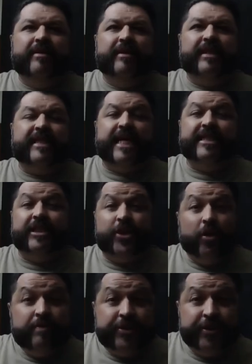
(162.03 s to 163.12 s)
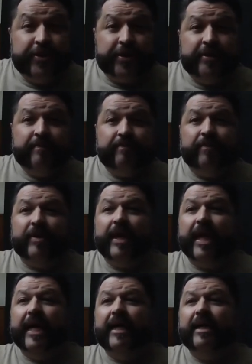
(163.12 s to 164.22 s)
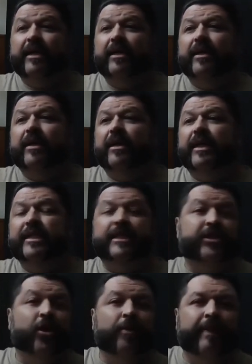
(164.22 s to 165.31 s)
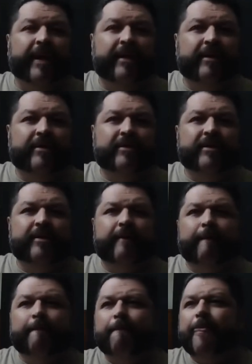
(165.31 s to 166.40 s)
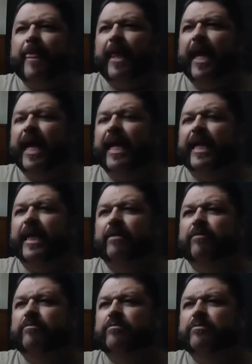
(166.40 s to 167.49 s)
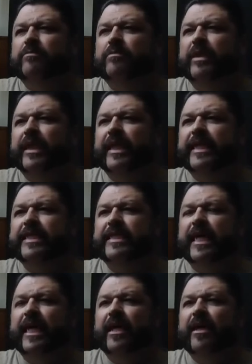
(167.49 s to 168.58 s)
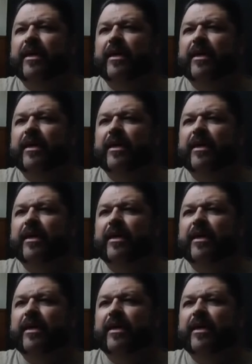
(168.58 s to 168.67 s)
this guy's a dope shooter. Okay, he's a dope head, and um, he's uh,